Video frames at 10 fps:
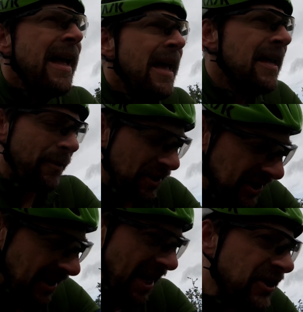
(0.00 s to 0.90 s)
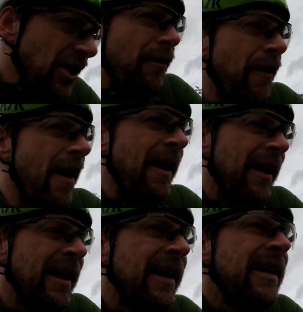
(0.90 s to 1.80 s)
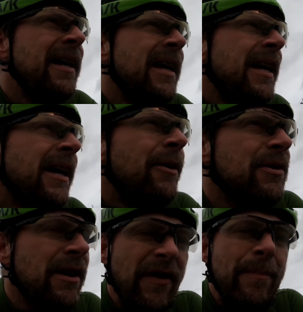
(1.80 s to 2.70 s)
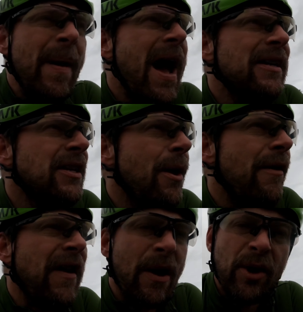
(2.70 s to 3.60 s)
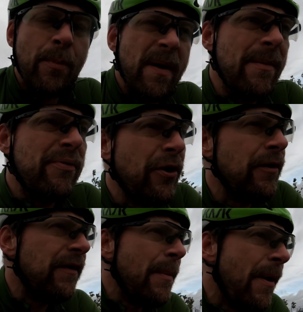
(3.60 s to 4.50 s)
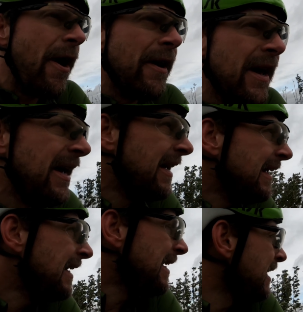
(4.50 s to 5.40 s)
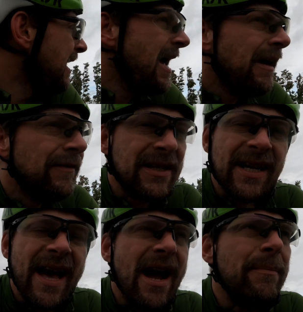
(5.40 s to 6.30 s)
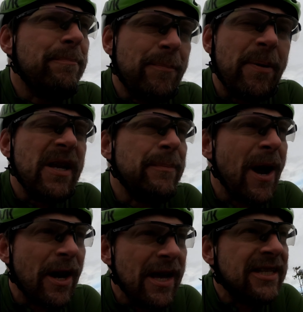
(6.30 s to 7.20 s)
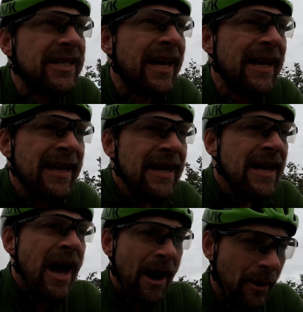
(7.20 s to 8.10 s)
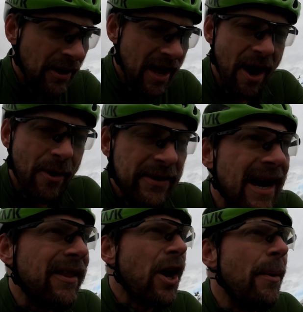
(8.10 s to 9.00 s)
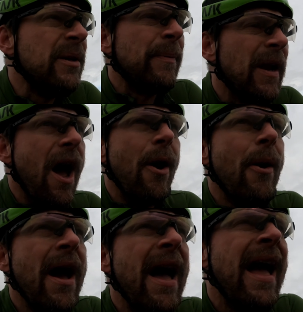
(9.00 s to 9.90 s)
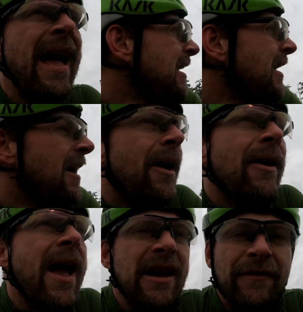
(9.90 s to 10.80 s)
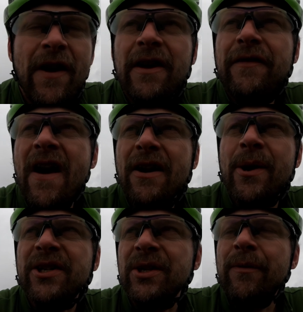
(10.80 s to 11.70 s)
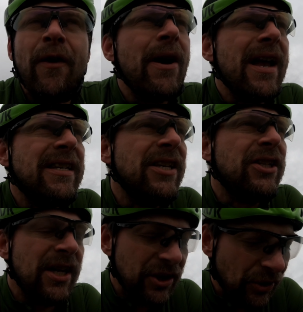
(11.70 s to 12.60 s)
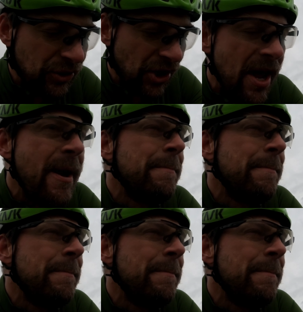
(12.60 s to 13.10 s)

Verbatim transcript: that you want to see less of? Or is there anything bad, you know, I think I could be improving upon? Things like that. Please be honest. I want to know down in the comments below. Okay, third and final question before I get to this T-junction.